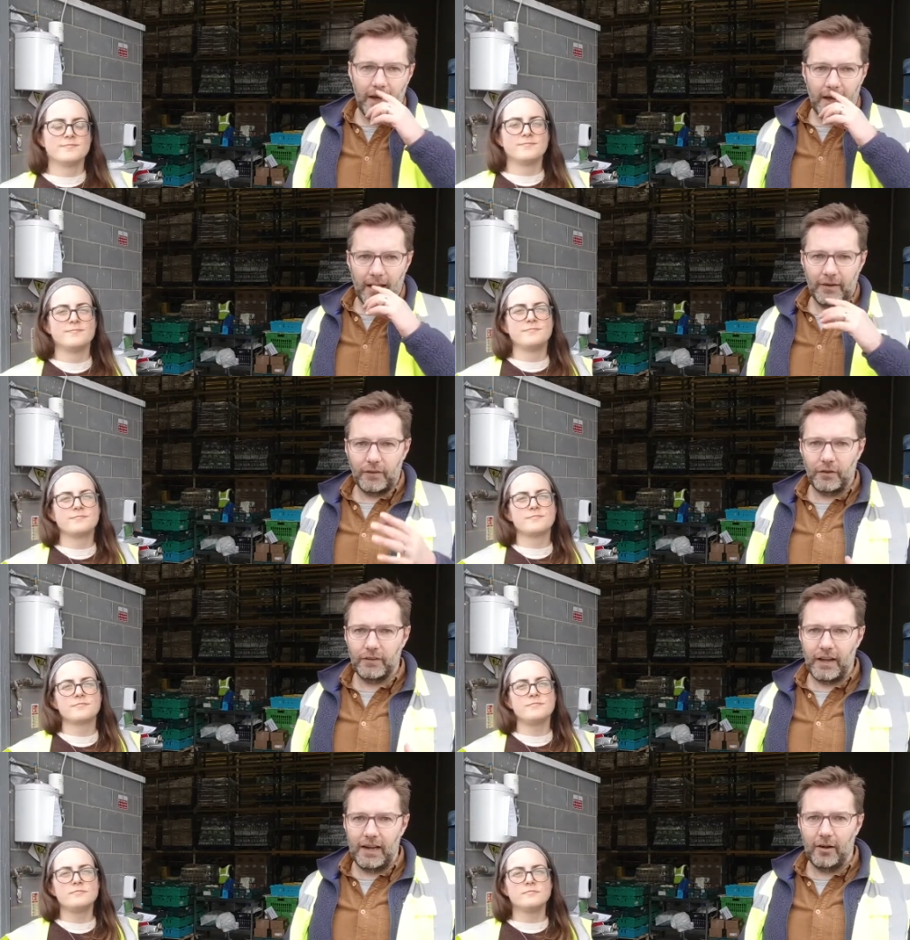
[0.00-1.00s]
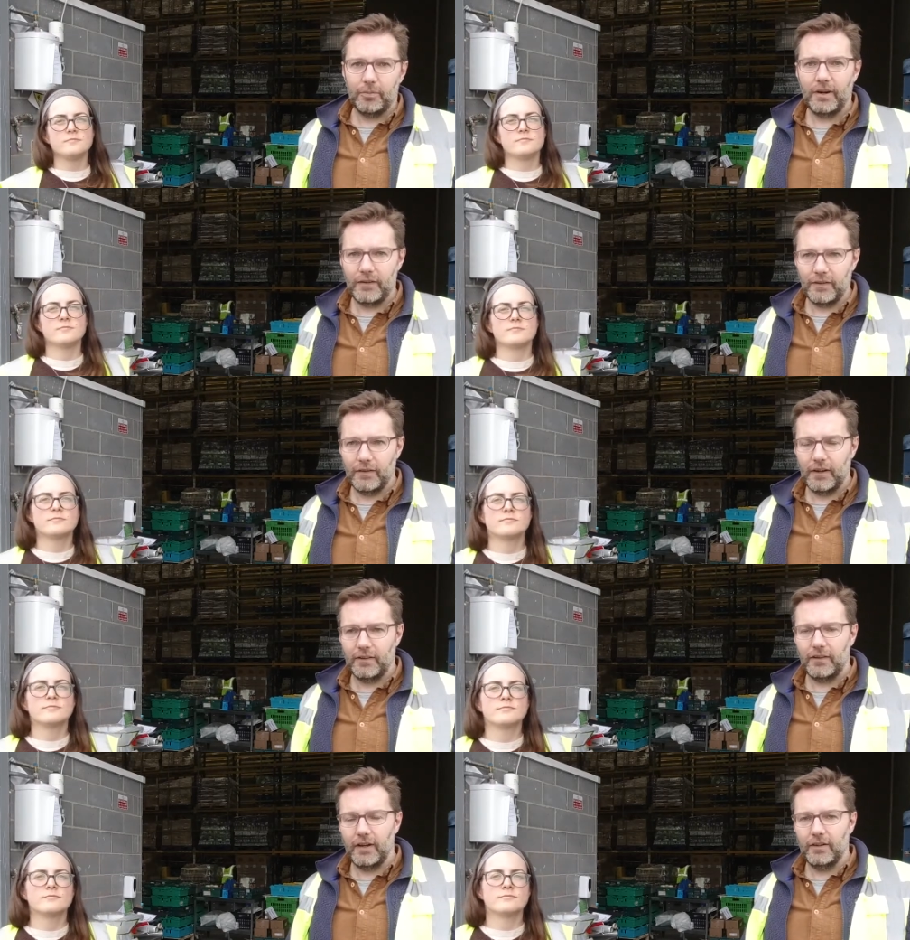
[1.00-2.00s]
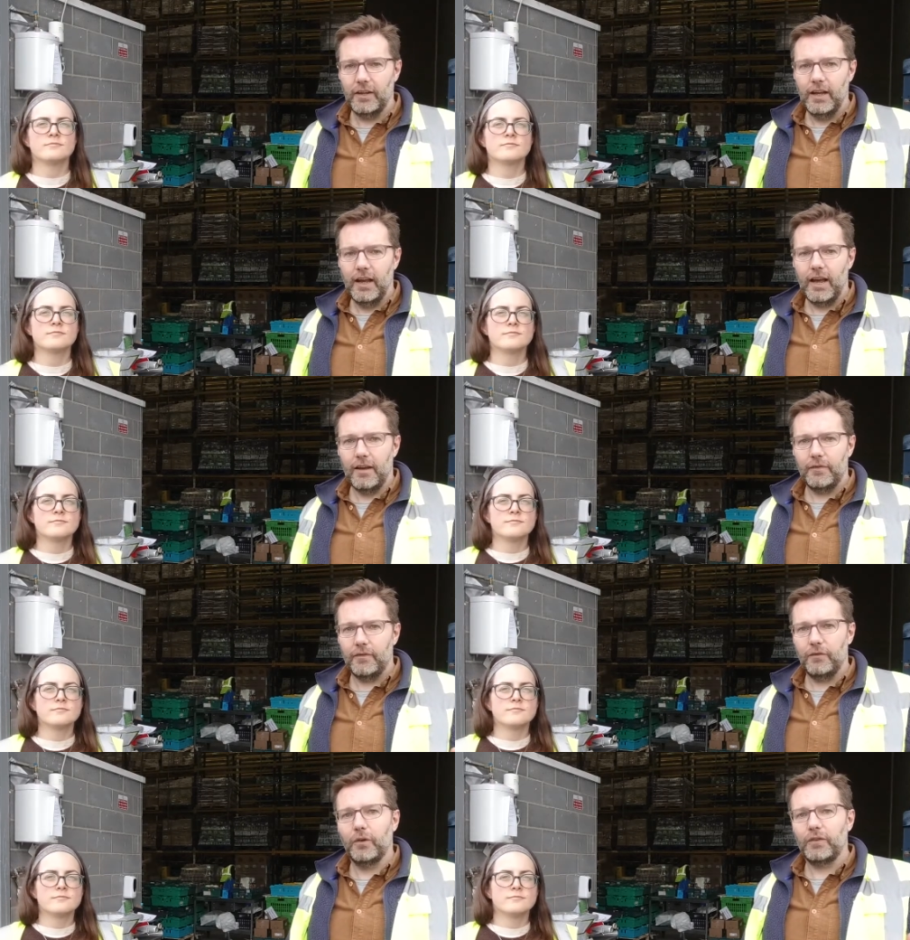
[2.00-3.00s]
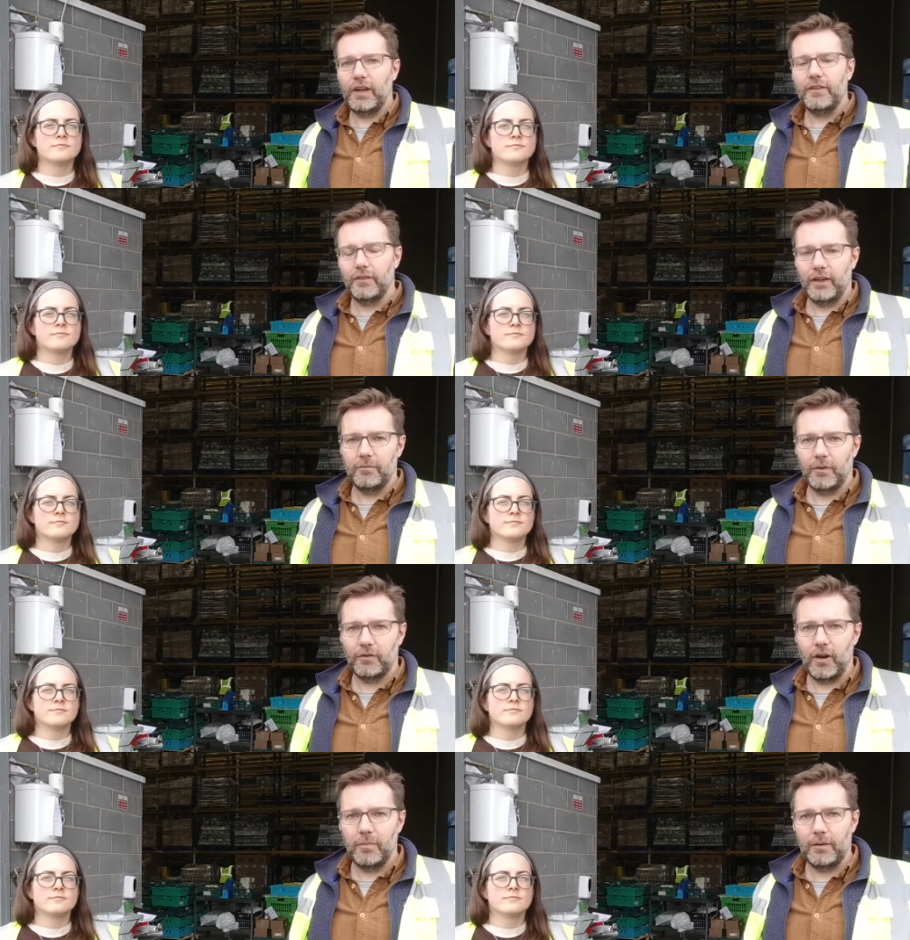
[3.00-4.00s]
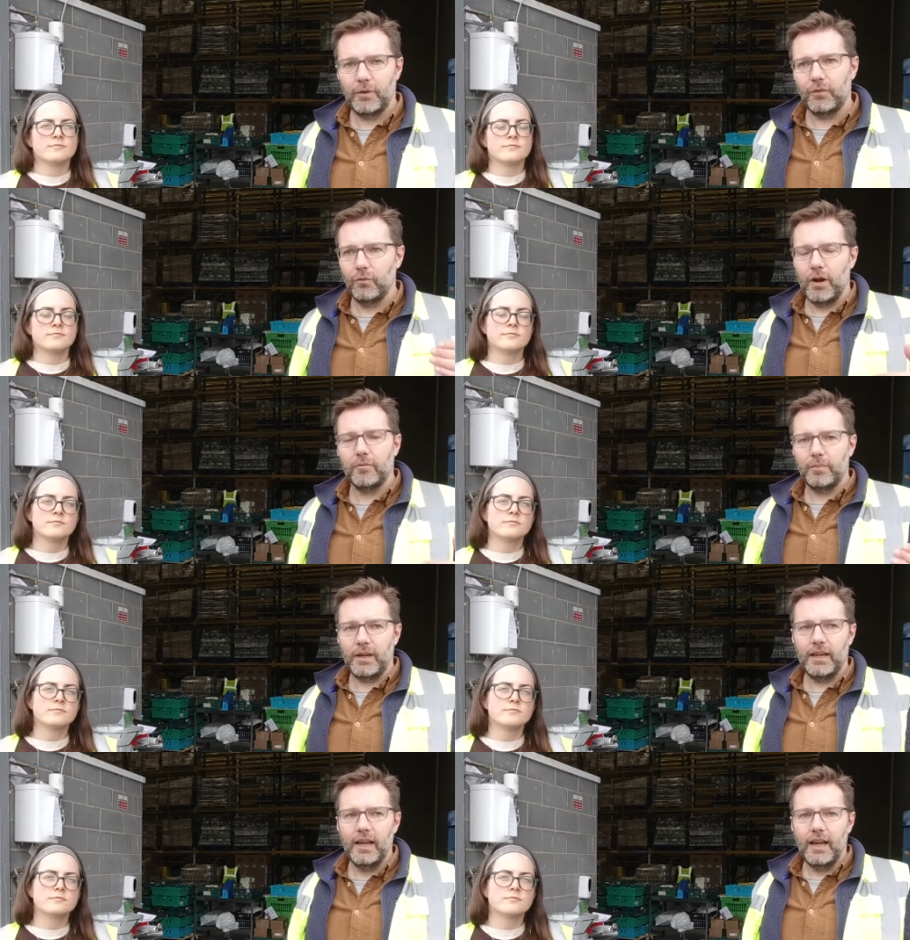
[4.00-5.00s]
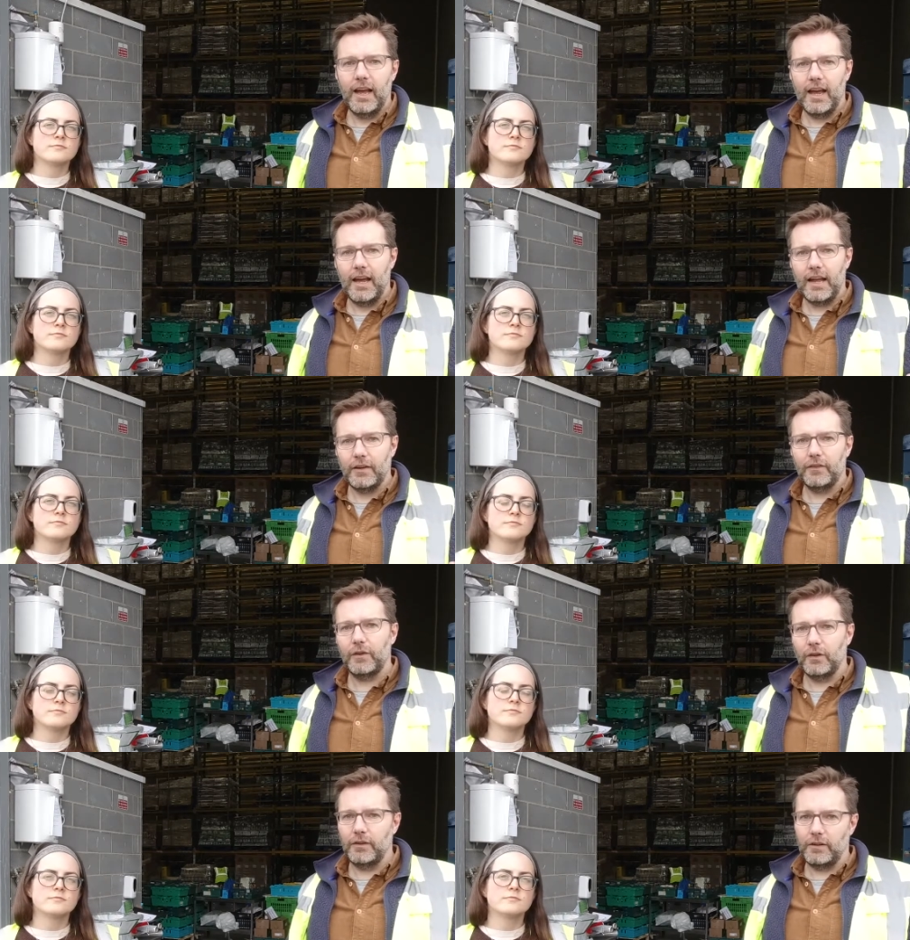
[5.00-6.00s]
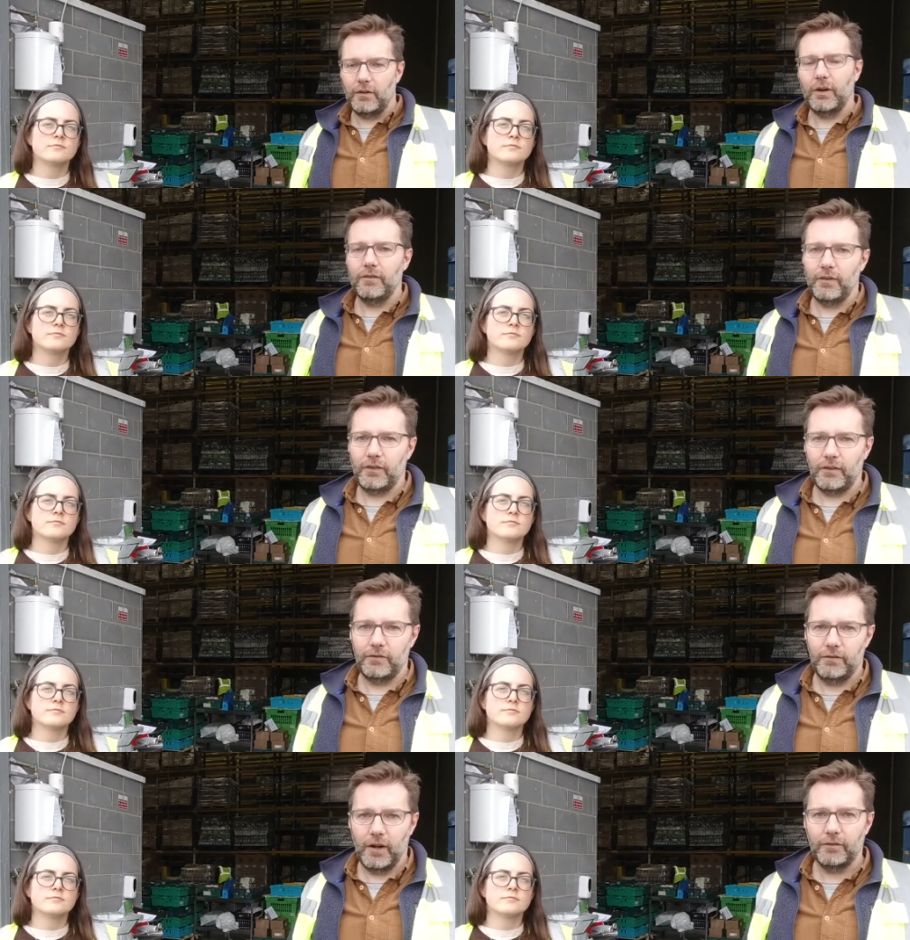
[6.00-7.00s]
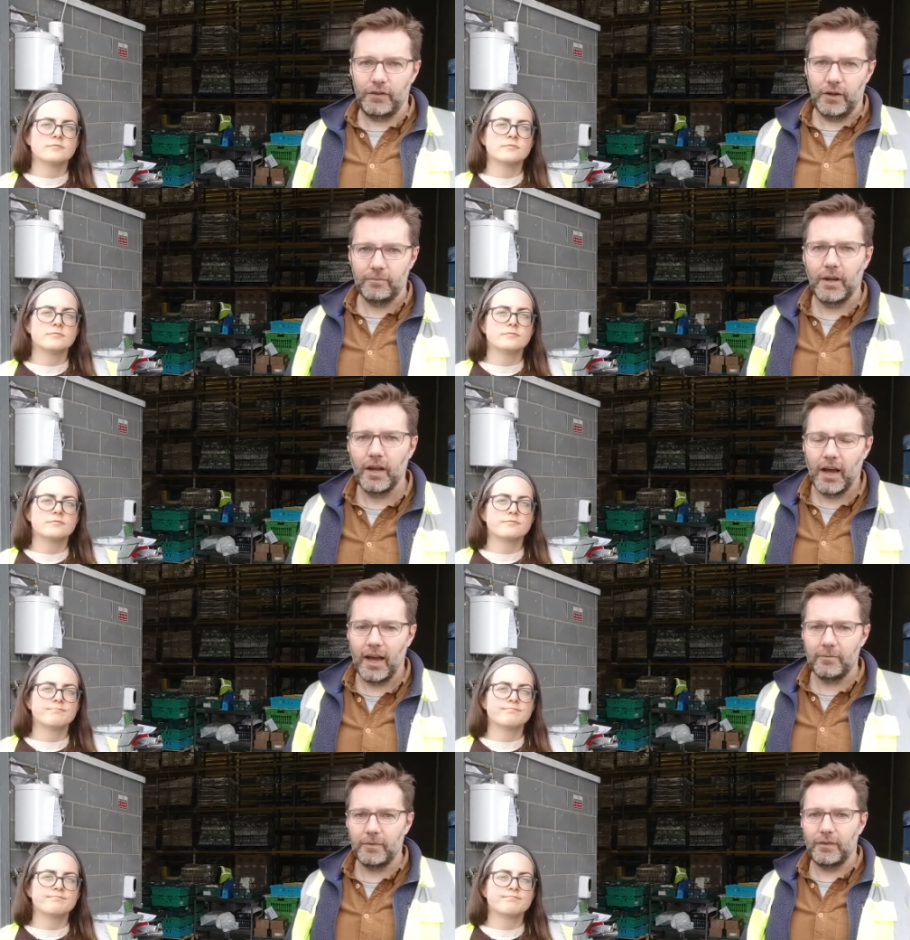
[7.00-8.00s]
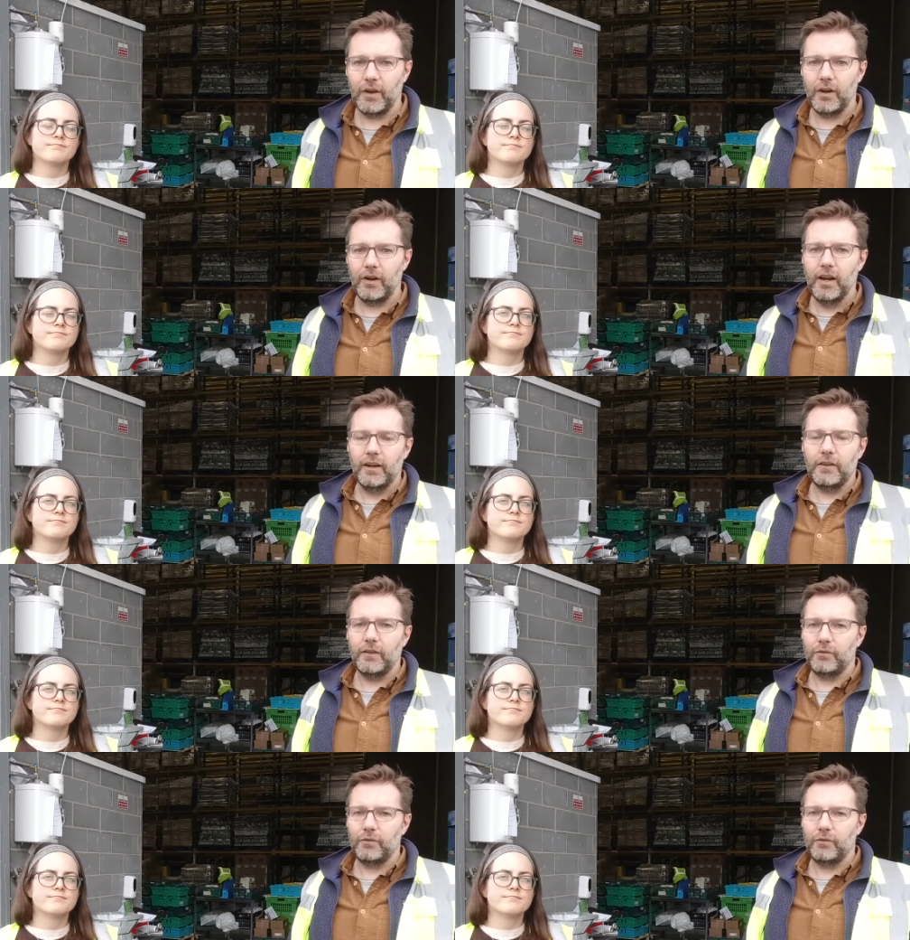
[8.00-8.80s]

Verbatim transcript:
Speaker 1: uh, out of our daily operations until uh, the fourth stage of the government's roadmap, which won't be uh, any sooner than the 21st of, of June. Um, so because